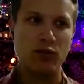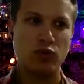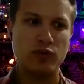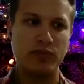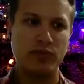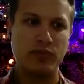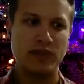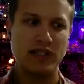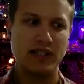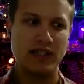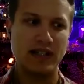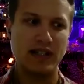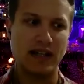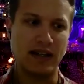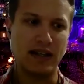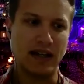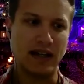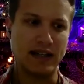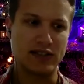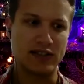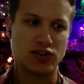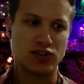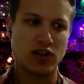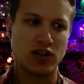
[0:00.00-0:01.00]
would be
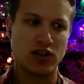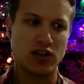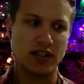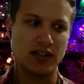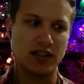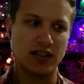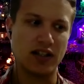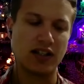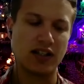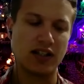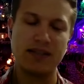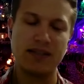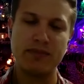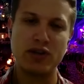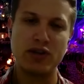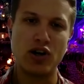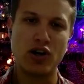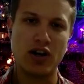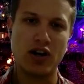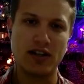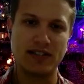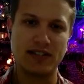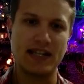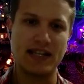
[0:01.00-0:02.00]
I, I saw it. Luckily,
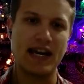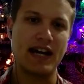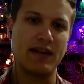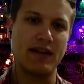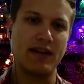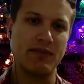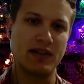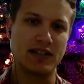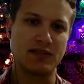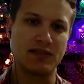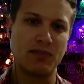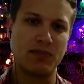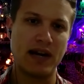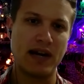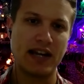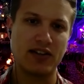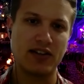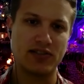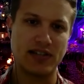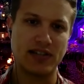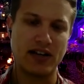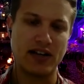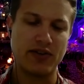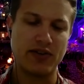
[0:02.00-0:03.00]
Menards had it because
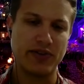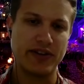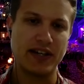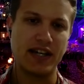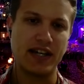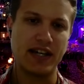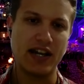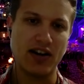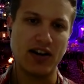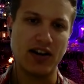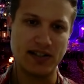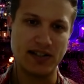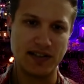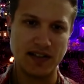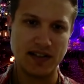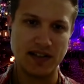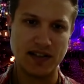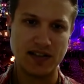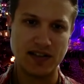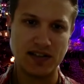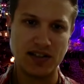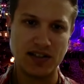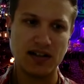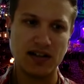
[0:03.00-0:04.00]
Michaels I don't think carries it
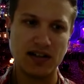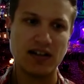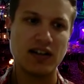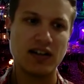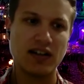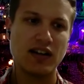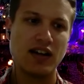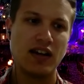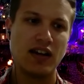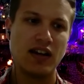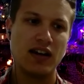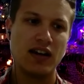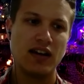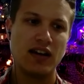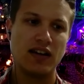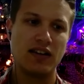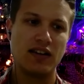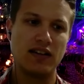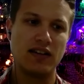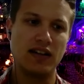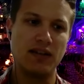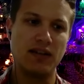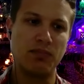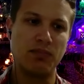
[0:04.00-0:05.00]
this year
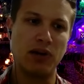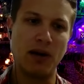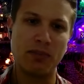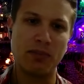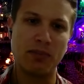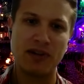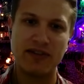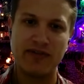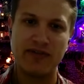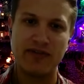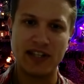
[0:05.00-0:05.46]
the pumpkin